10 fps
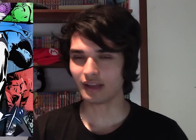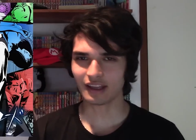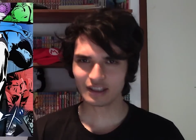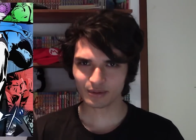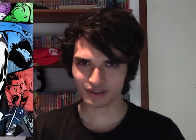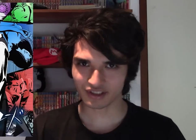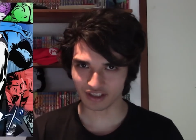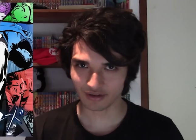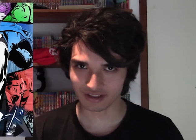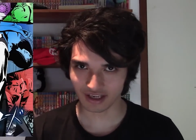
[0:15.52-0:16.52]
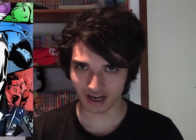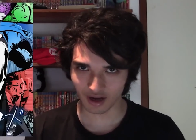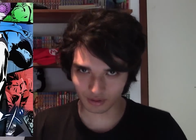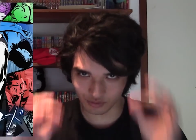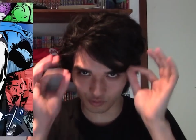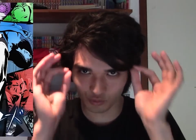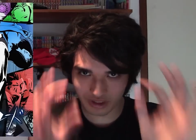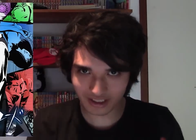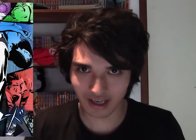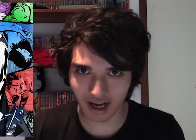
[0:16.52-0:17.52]
now this was a series that I was
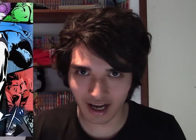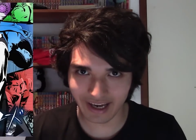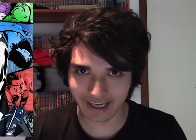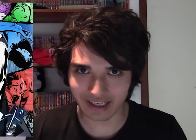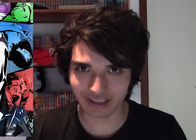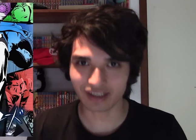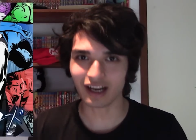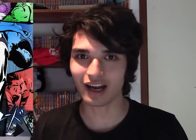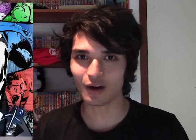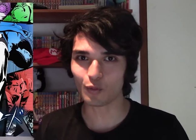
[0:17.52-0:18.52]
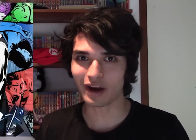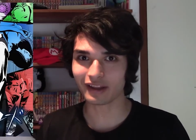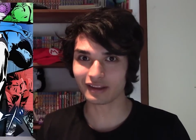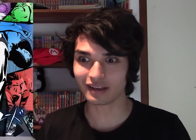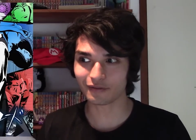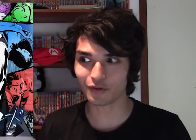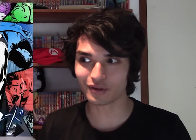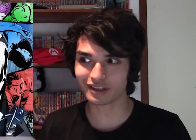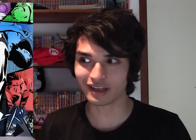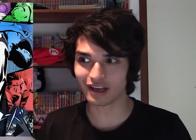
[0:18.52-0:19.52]
really eyeing uh, when the
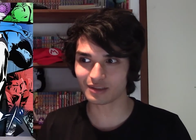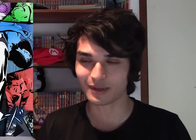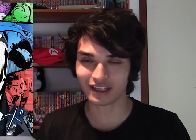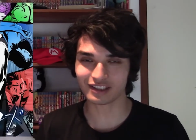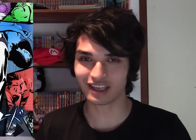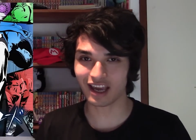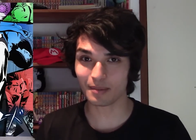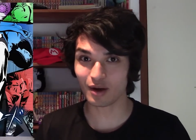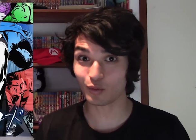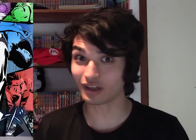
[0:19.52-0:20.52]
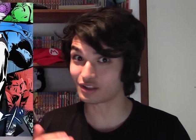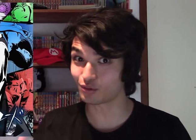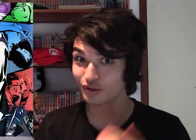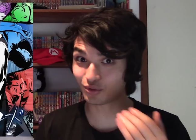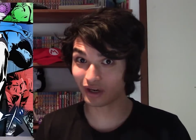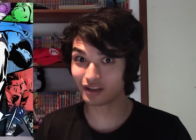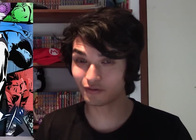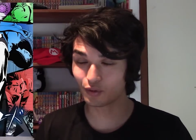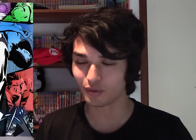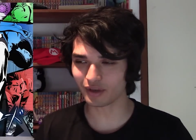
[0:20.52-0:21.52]
first announcement actually came out when I saw the trailer
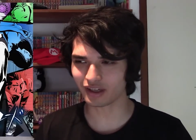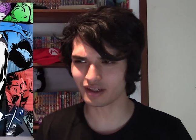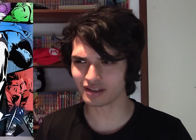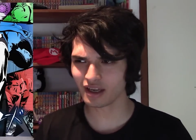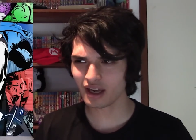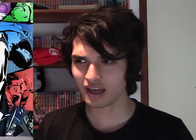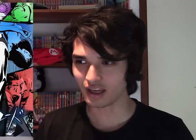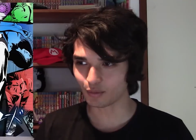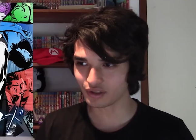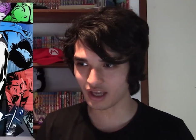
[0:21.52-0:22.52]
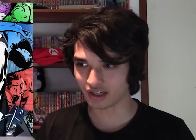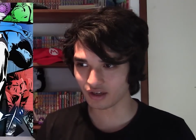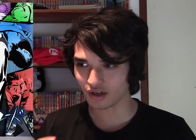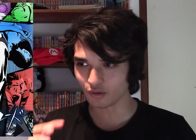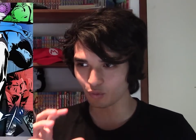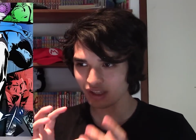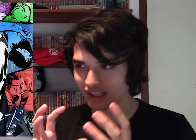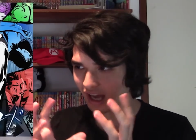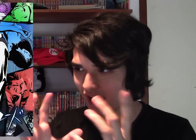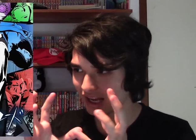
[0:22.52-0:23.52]
for it because it was like
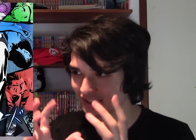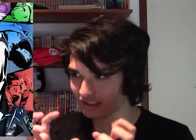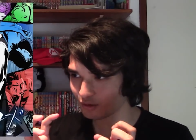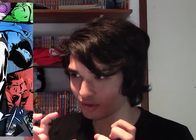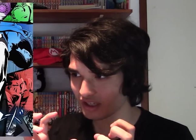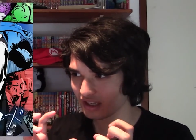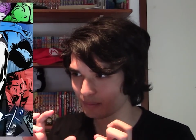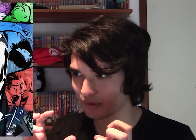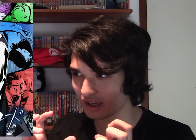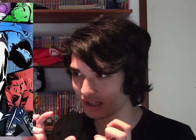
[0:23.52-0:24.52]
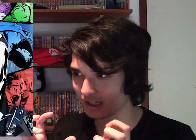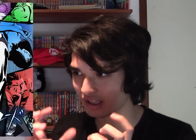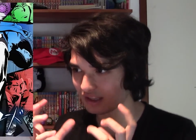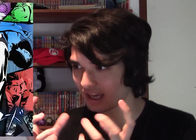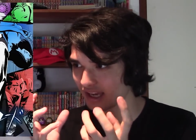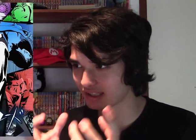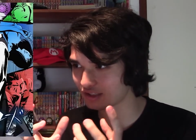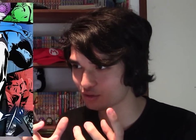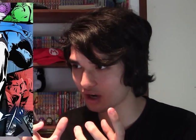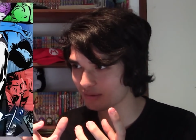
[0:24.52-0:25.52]
really arty looking, but it, they
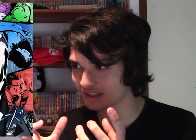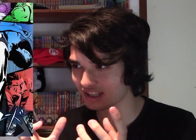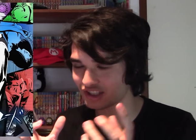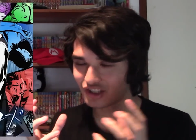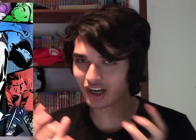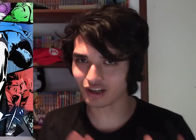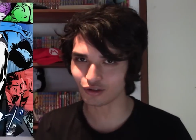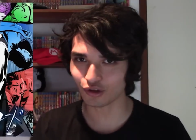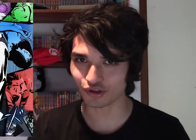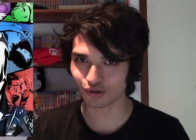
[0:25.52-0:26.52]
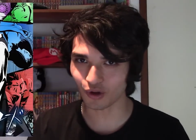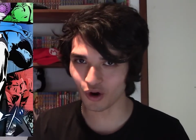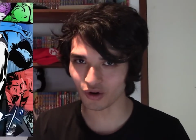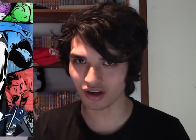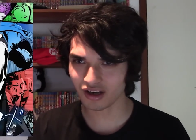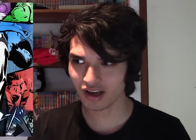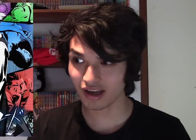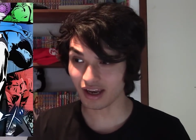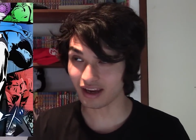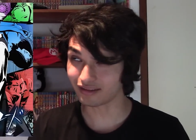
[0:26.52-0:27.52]
described it as psychological horror.
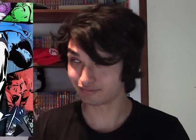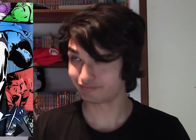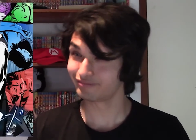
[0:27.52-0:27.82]
And